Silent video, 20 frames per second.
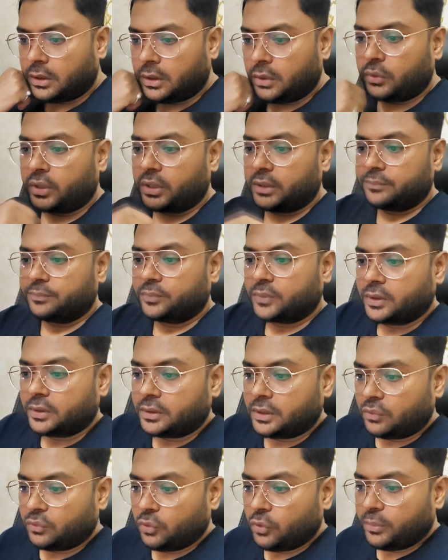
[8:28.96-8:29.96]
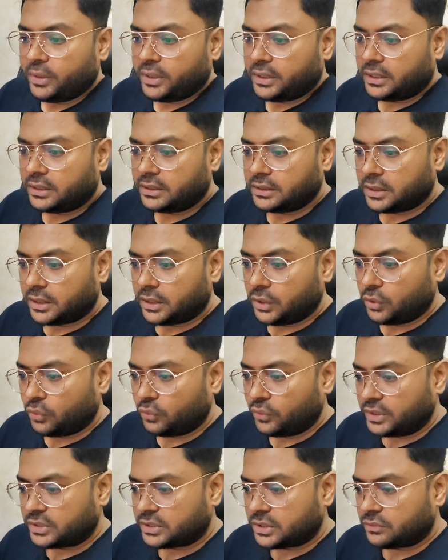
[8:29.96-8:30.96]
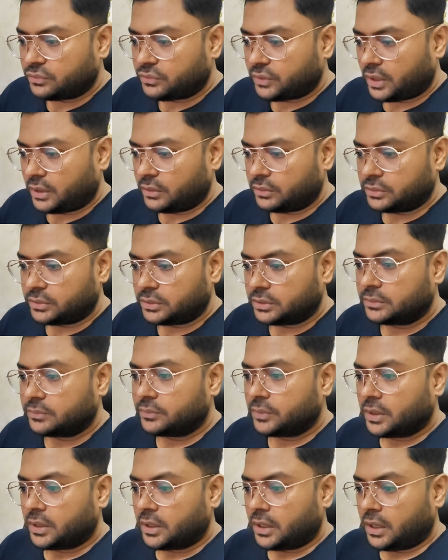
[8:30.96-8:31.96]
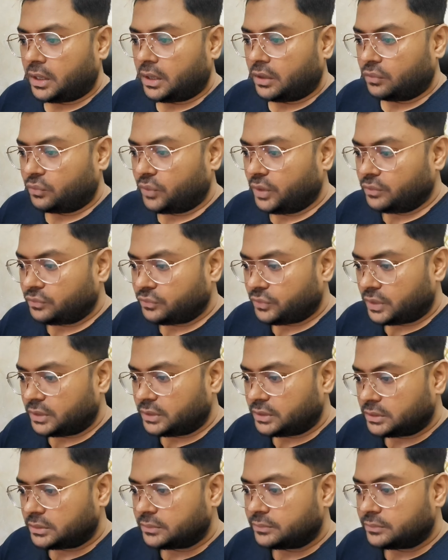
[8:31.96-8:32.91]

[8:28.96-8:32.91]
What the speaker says: Okay, the Women and Innovation Fund, WinFund